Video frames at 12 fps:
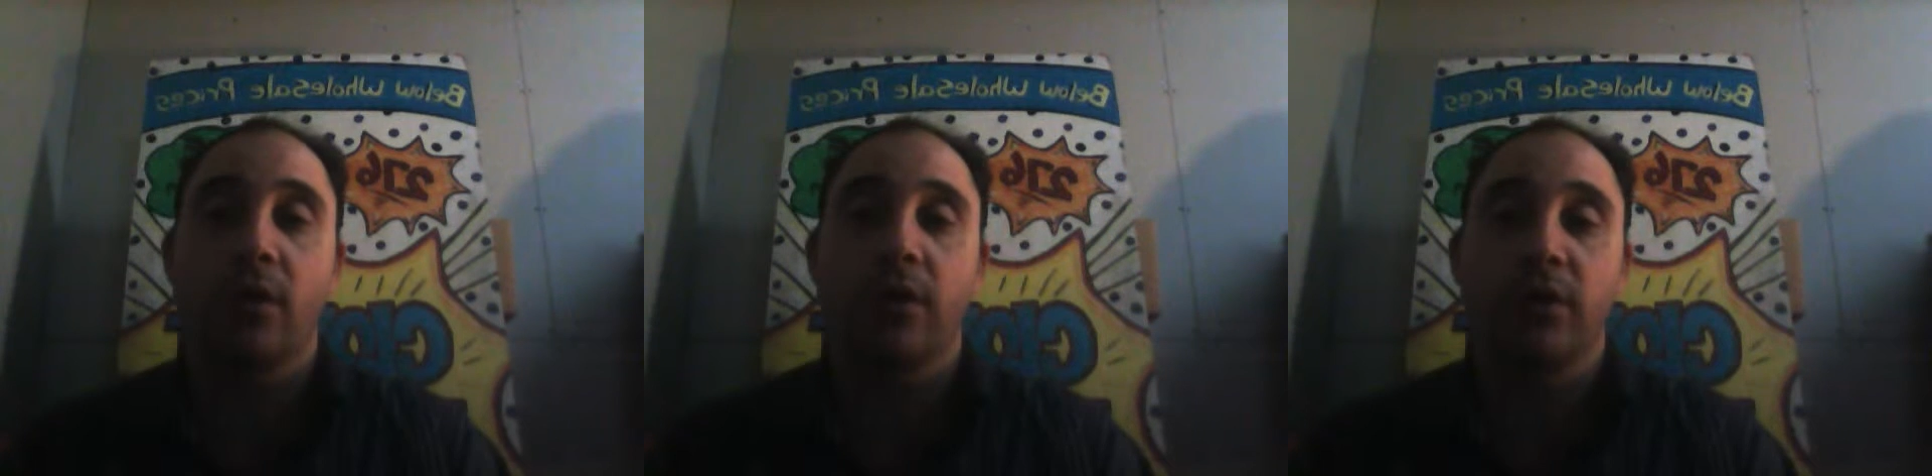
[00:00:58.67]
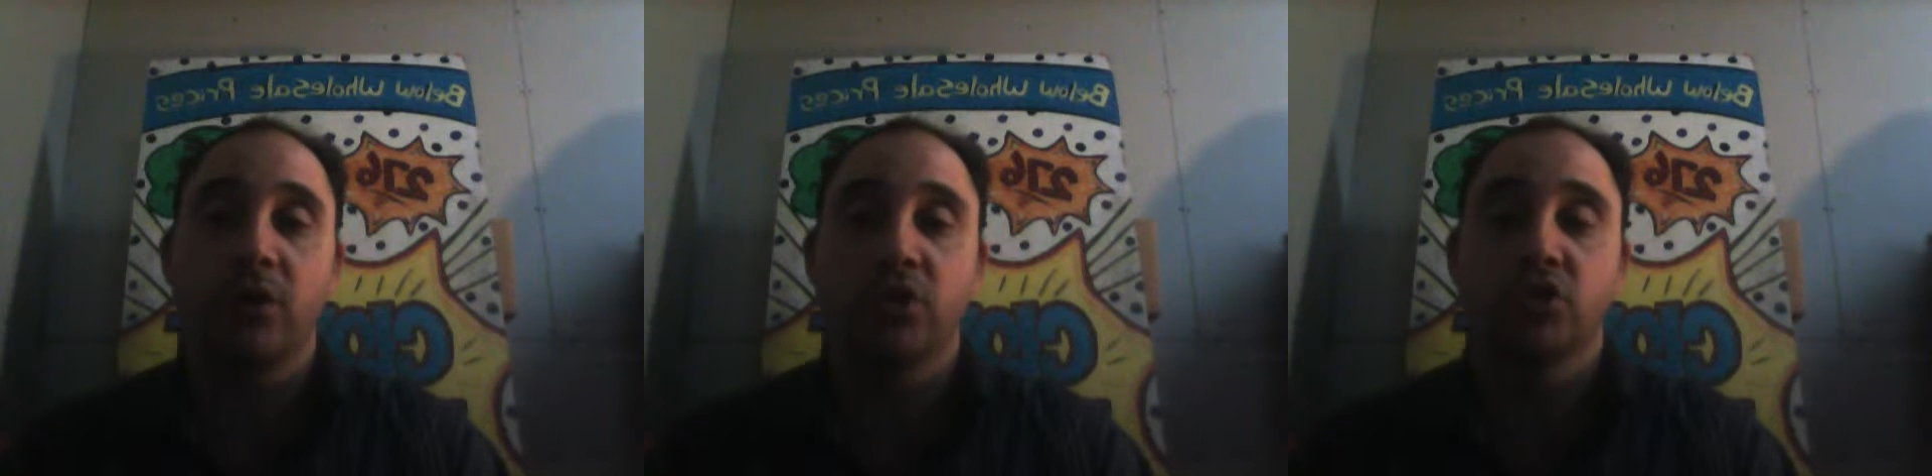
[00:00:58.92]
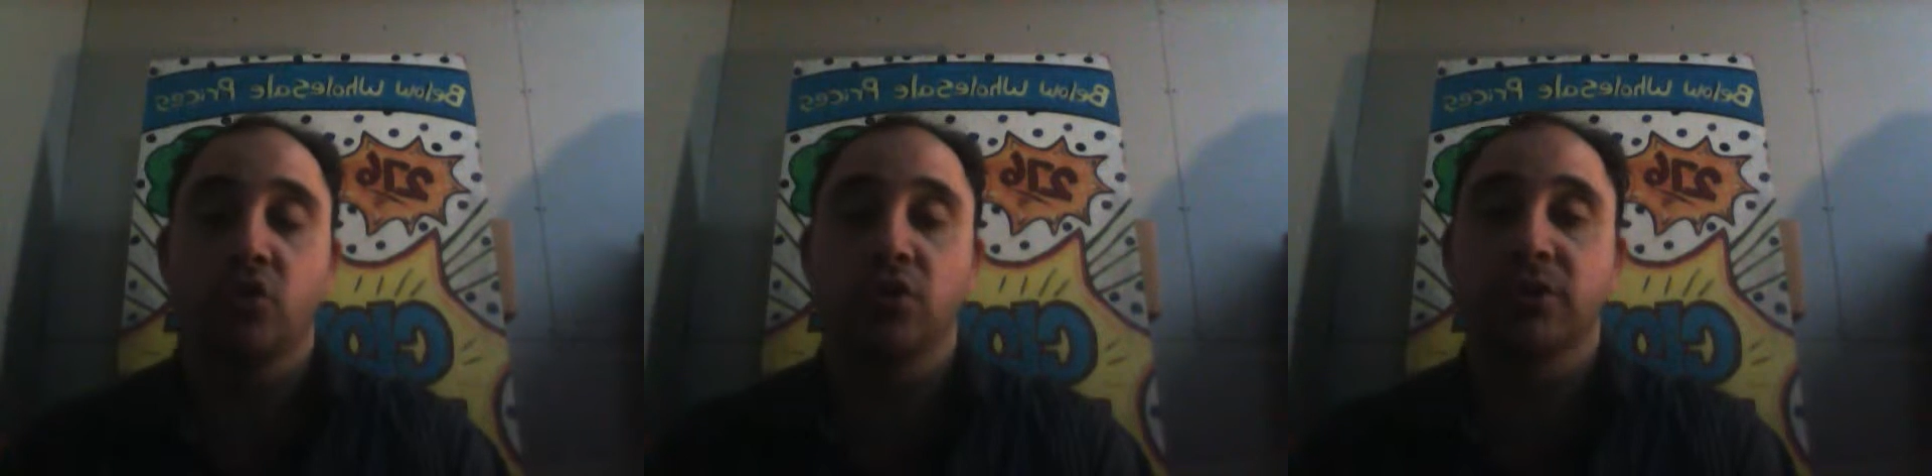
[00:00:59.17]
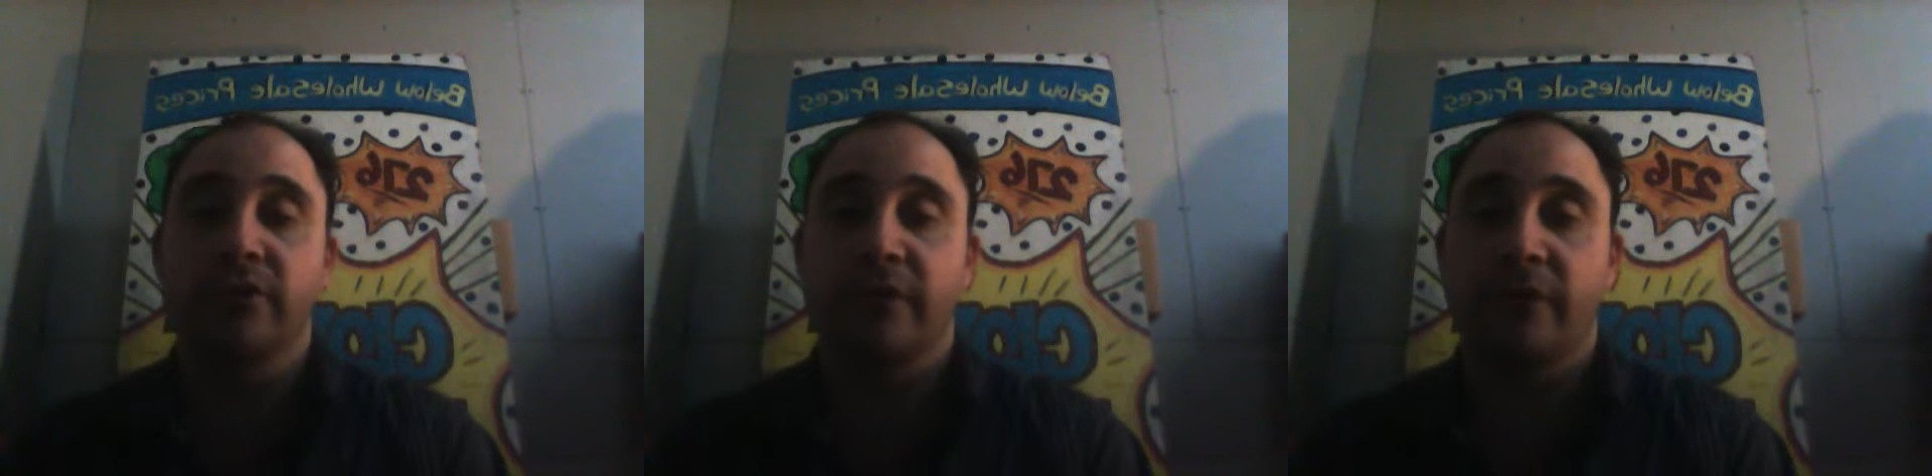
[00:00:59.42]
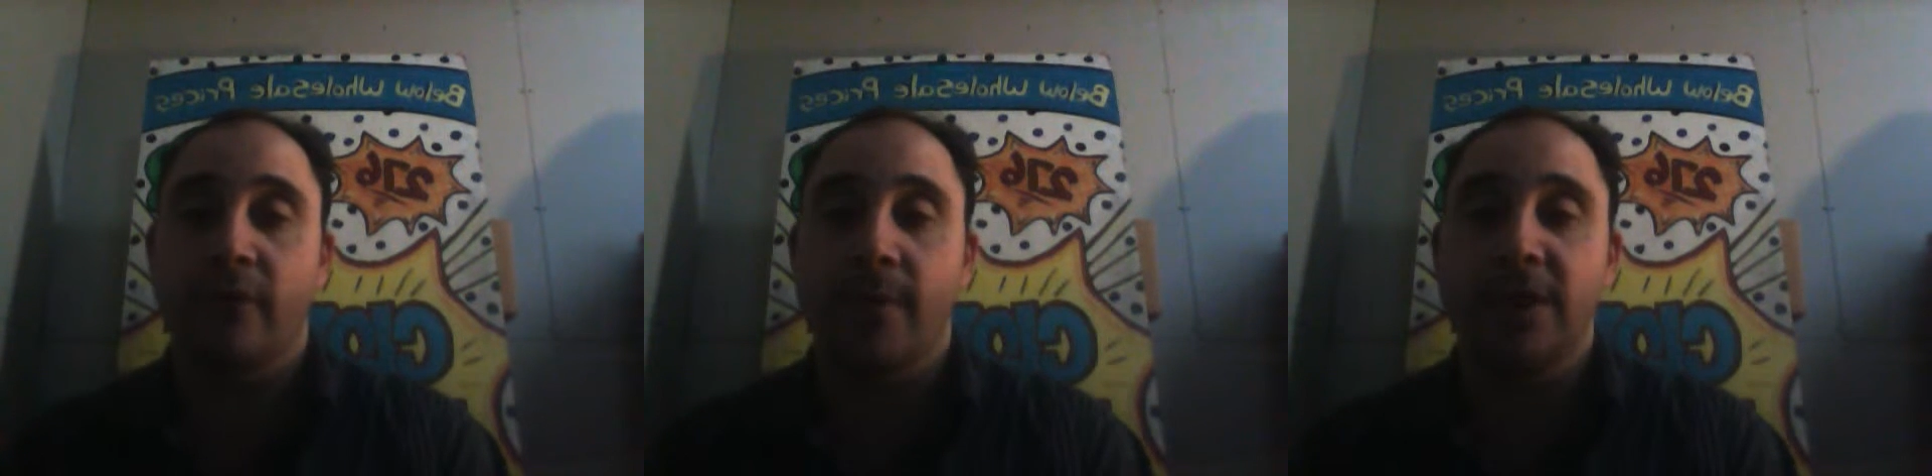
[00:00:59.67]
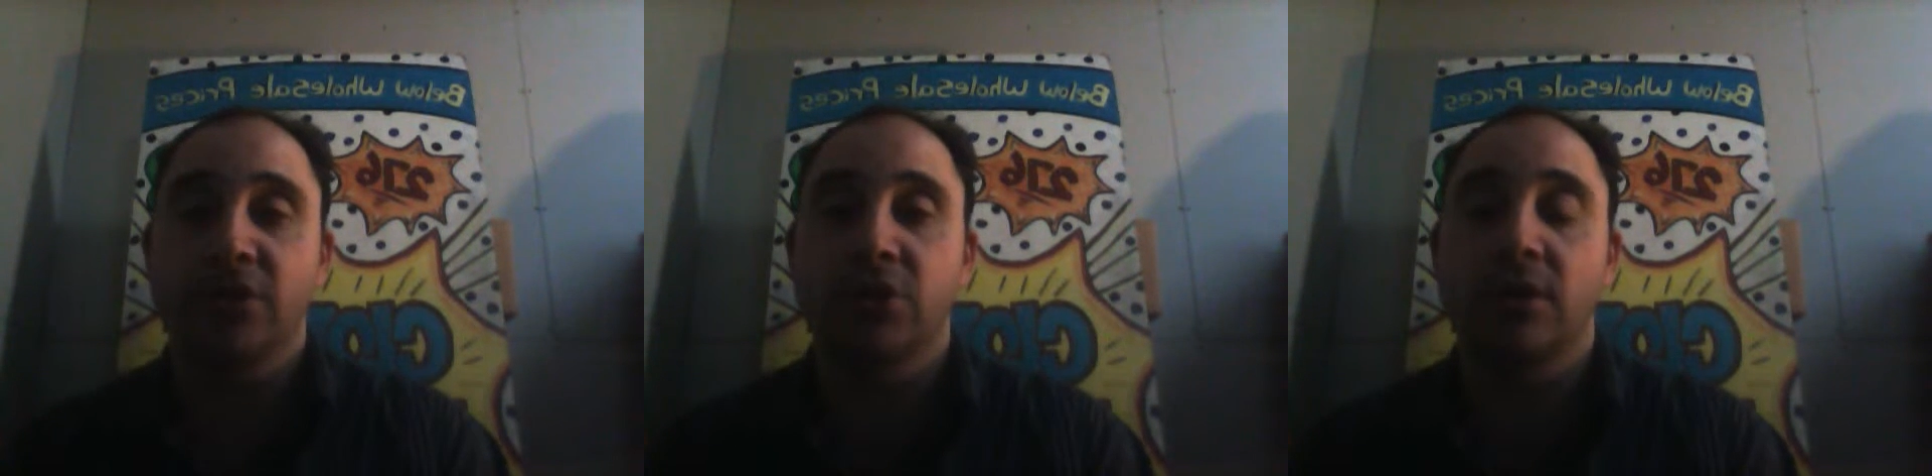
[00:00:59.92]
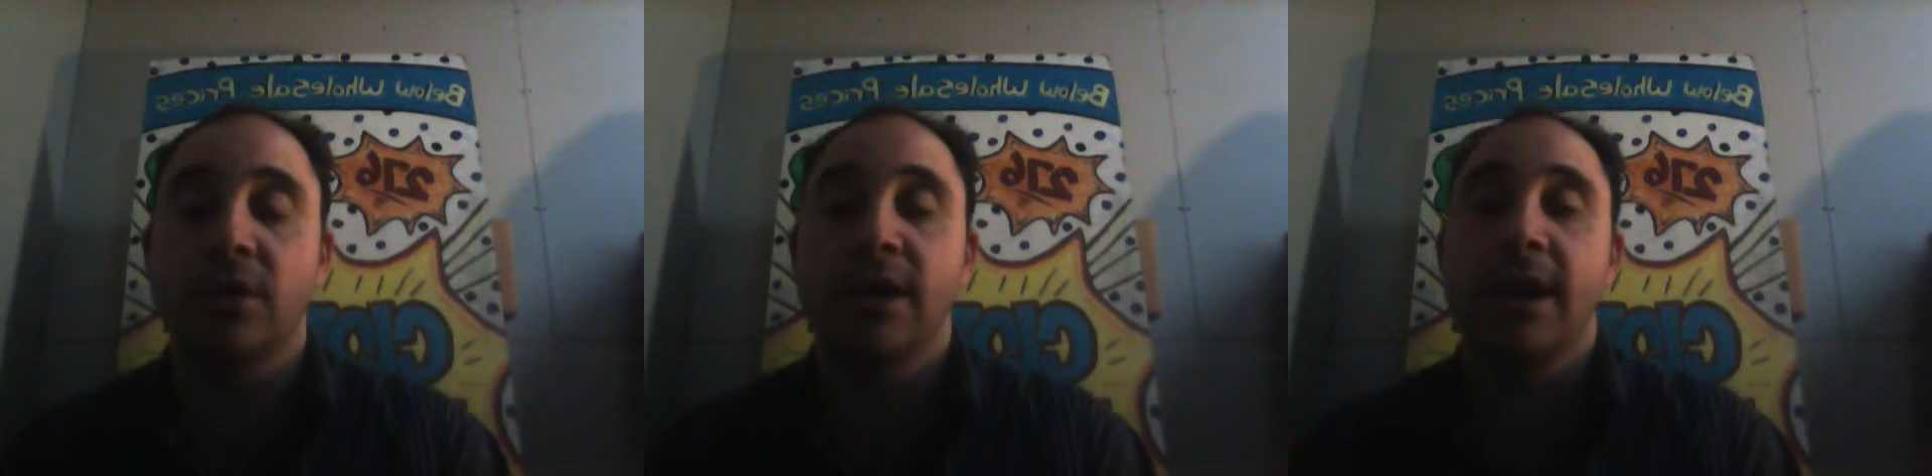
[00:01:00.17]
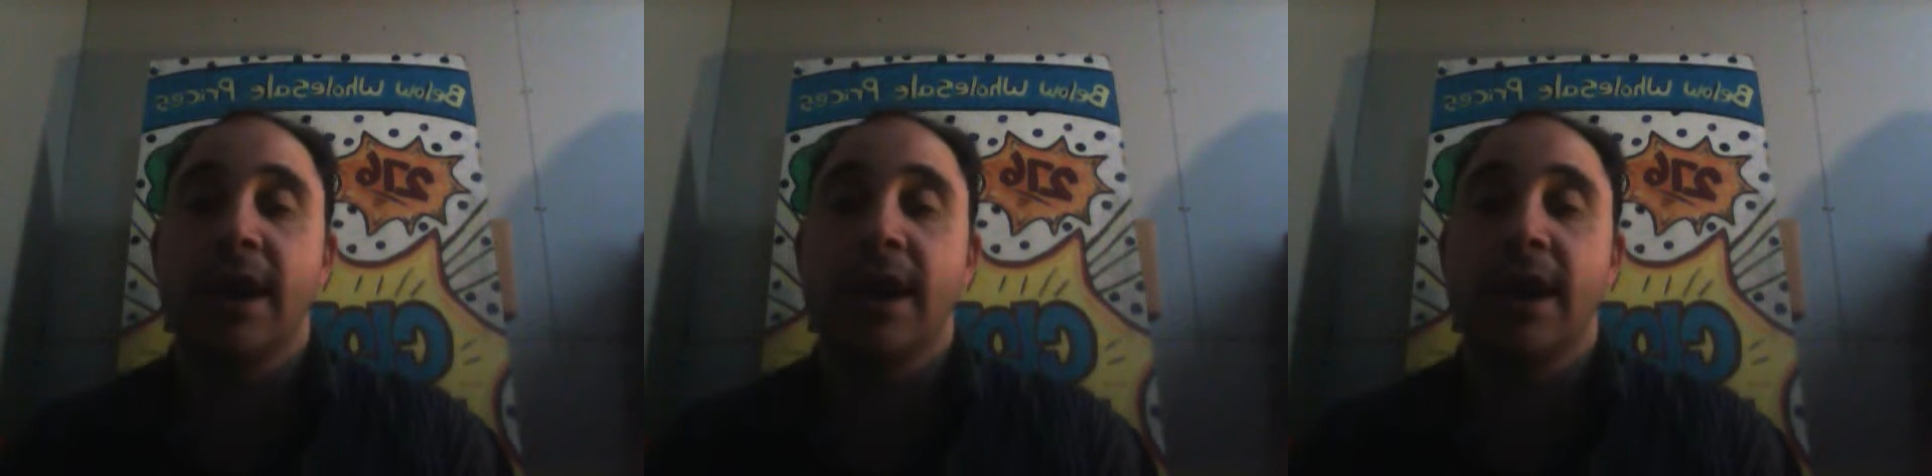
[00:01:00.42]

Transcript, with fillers: are a good source of information